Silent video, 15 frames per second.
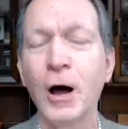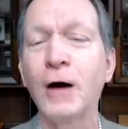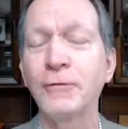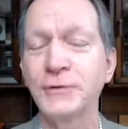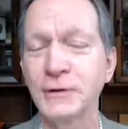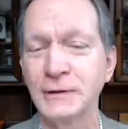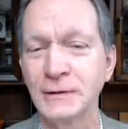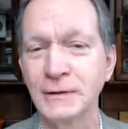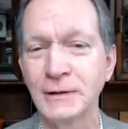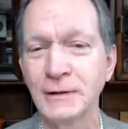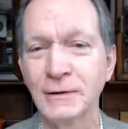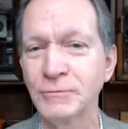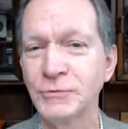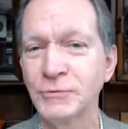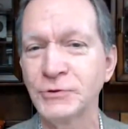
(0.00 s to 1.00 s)

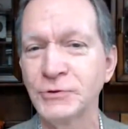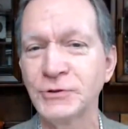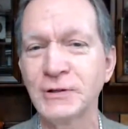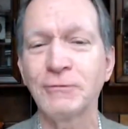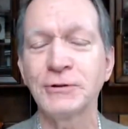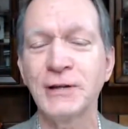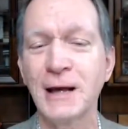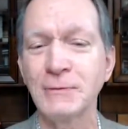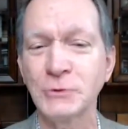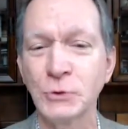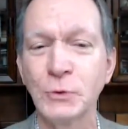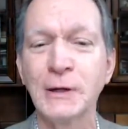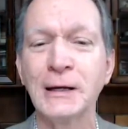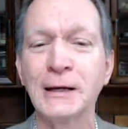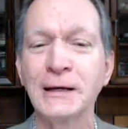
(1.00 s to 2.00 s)
often, several times a
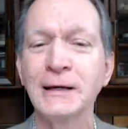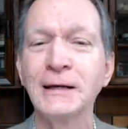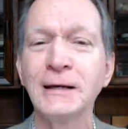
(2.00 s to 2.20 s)
week.